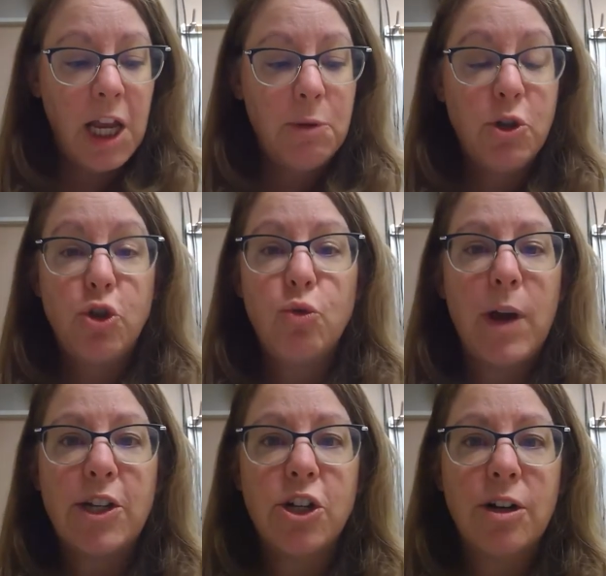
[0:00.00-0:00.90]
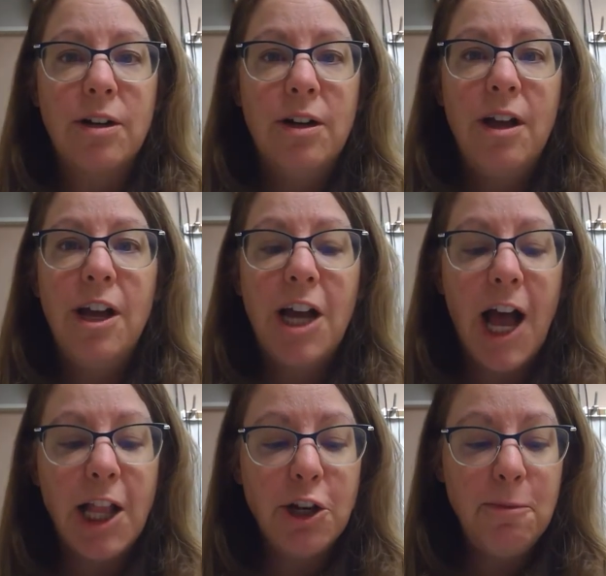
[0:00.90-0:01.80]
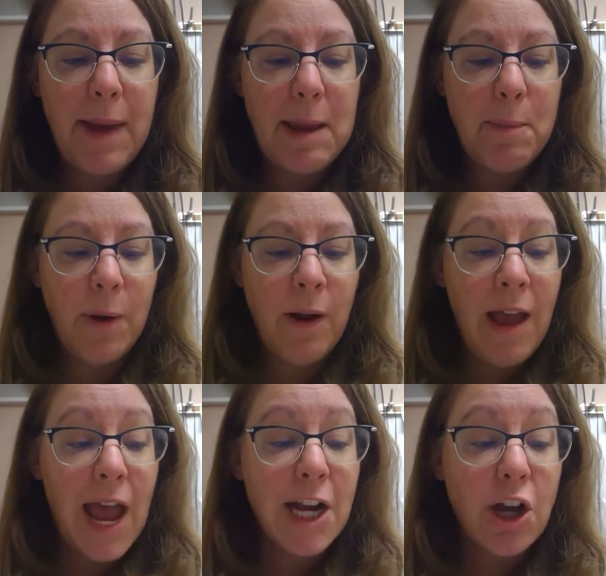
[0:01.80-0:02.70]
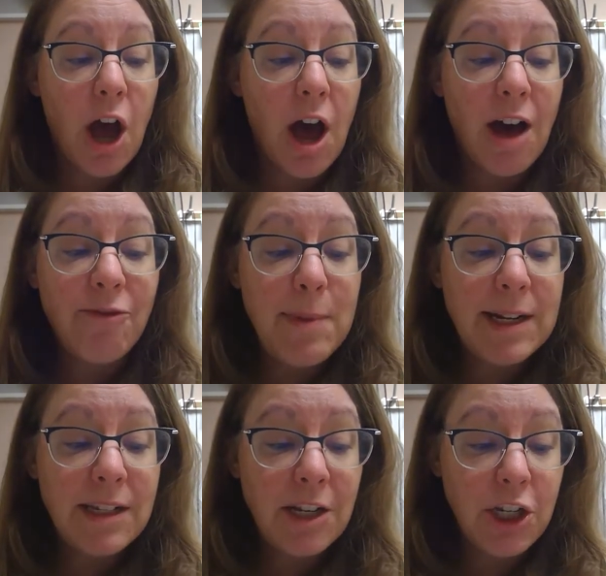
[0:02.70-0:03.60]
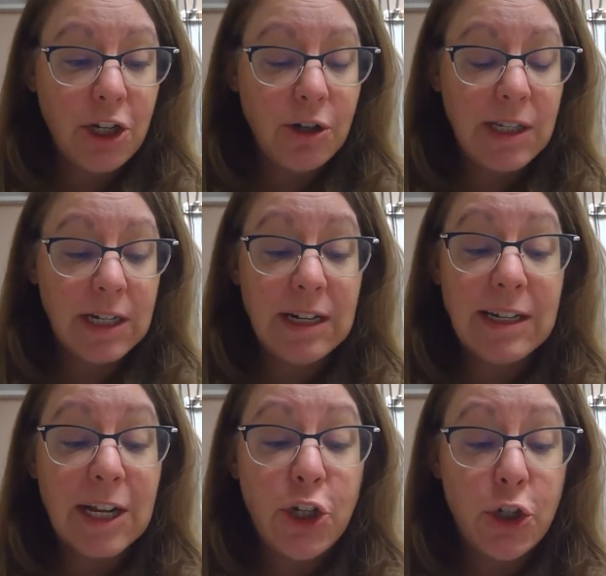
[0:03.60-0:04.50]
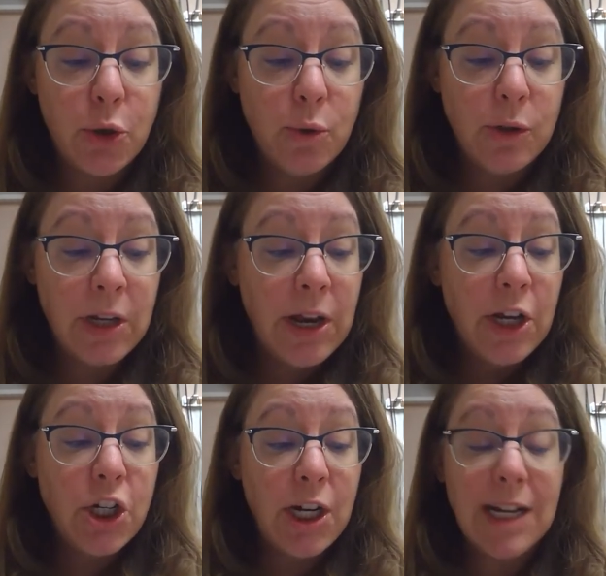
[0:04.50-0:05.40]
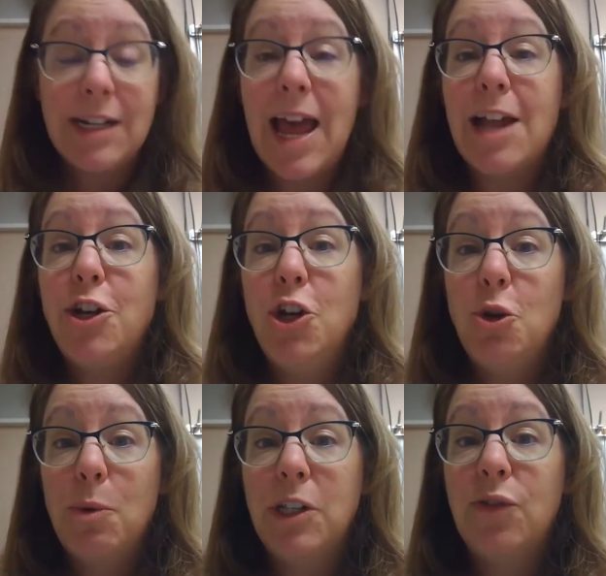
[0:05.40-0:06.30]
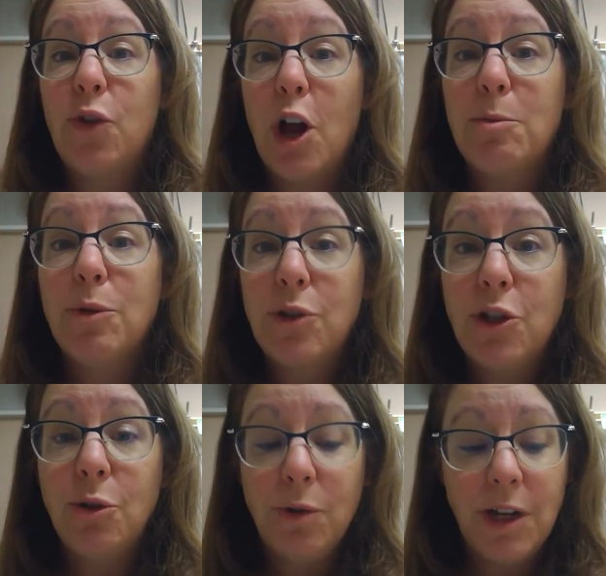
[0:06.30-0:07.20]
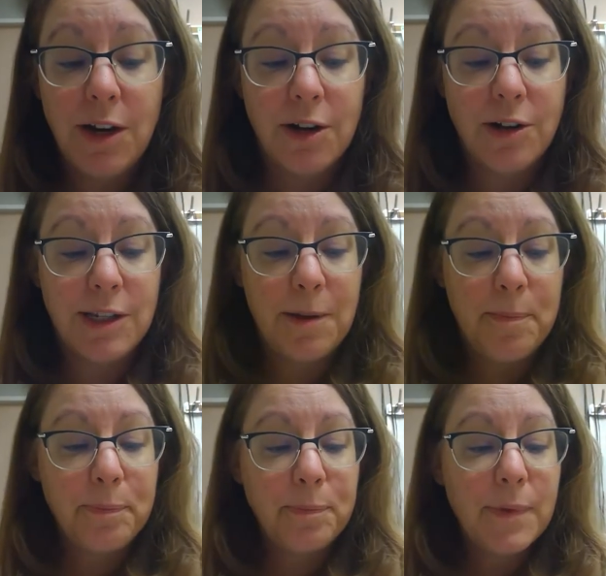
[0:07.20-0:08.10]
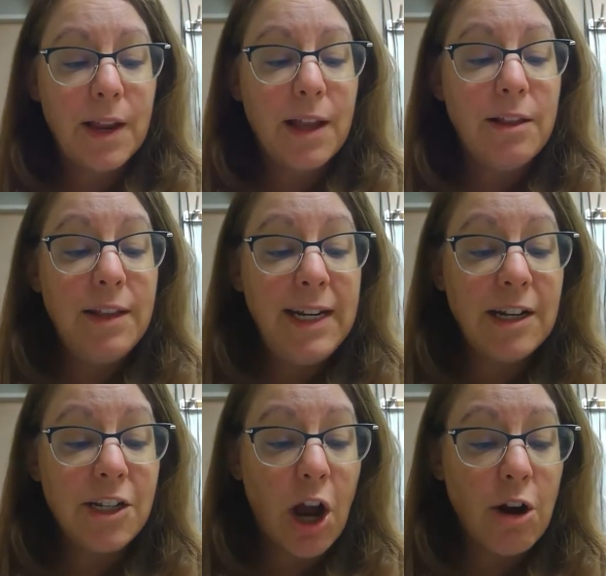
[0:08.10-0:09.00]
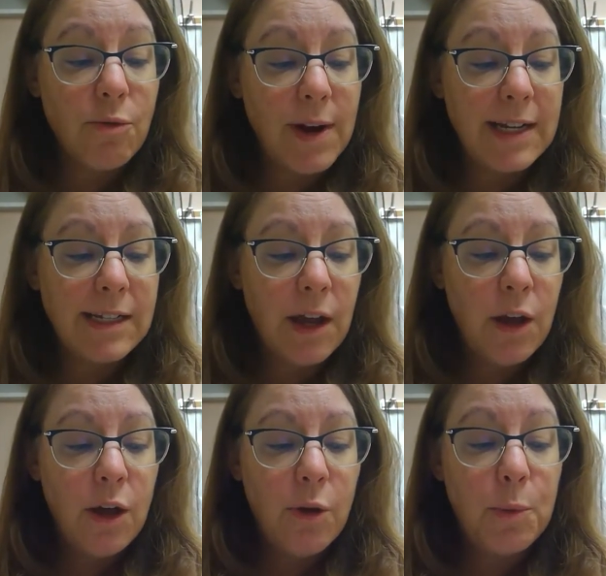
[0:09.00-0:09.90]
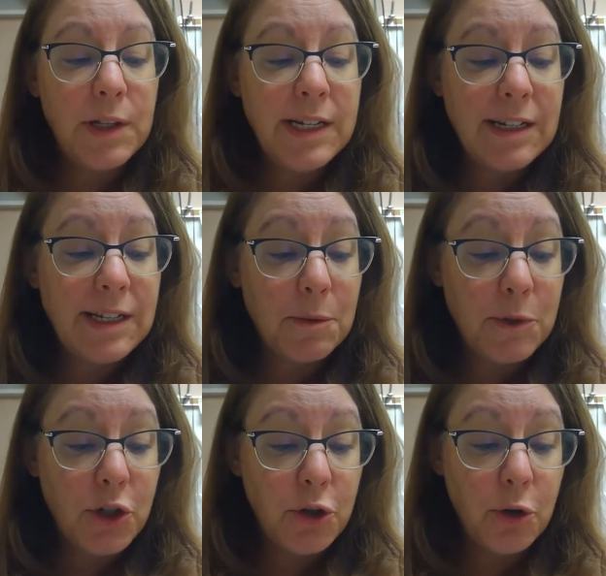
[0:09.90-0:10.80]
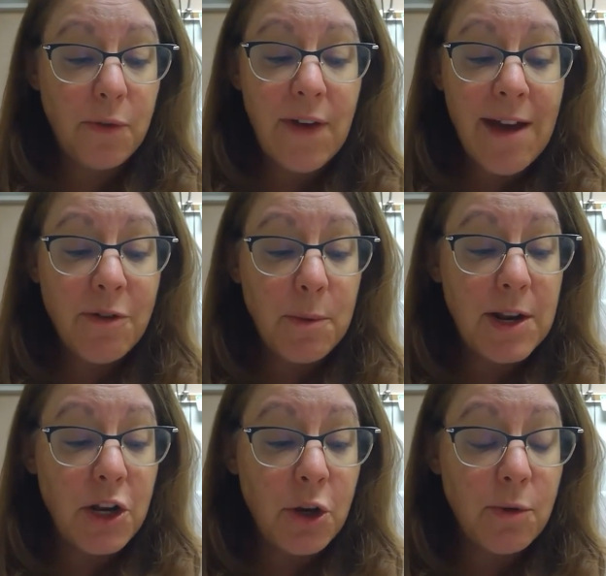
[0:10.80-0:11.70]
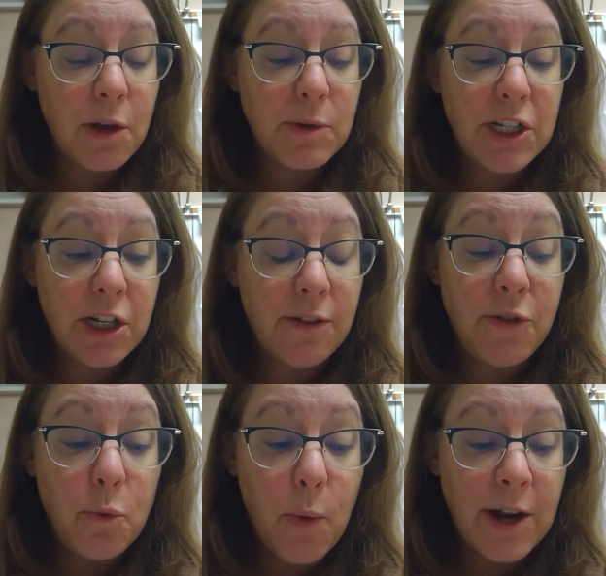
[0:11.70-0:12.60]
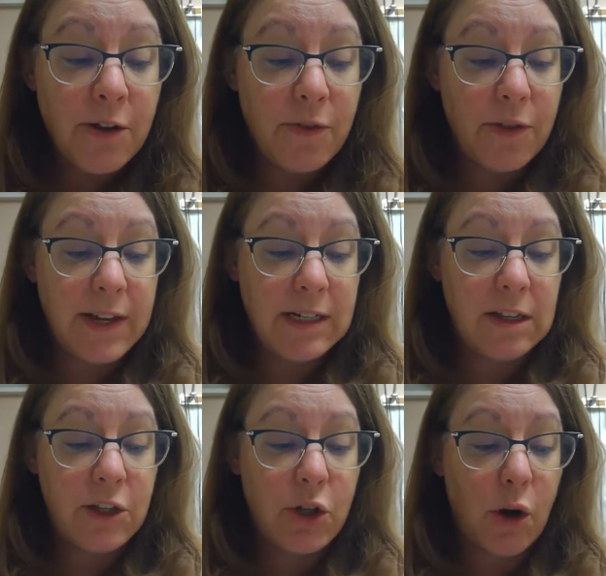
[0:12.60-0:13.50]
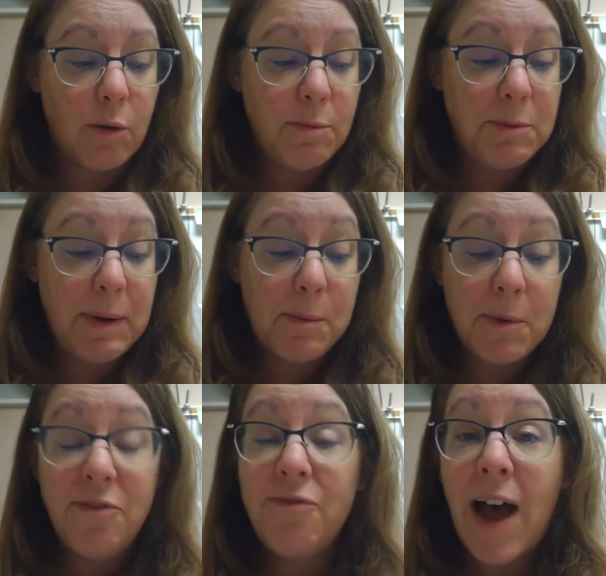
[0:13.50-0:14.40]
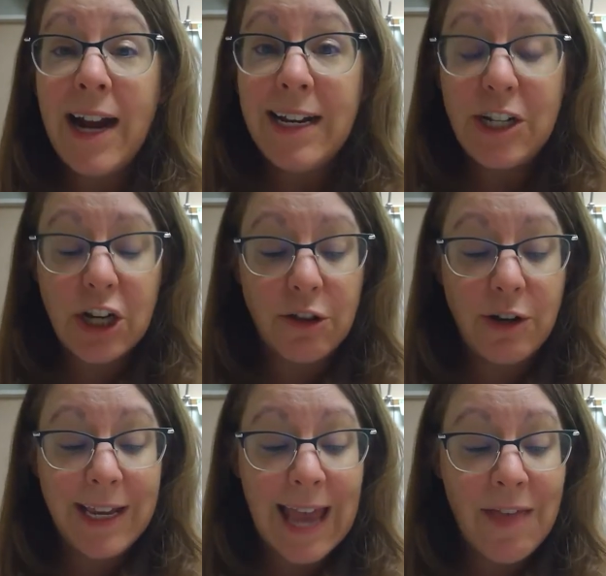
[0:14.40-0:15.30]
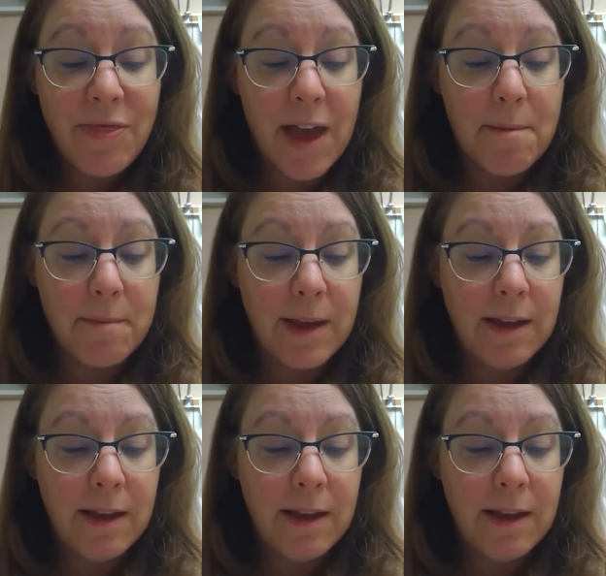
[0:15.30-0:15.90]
It was treasure. Colored paper and cough medicine to cure sickness, and shoes. She hadn't had new ones for almost 2 years. Lina's heart raced. What Lizzie said was true. If everyone knew there were still a few wonderful things in the storerooms, people would fight each other to get them.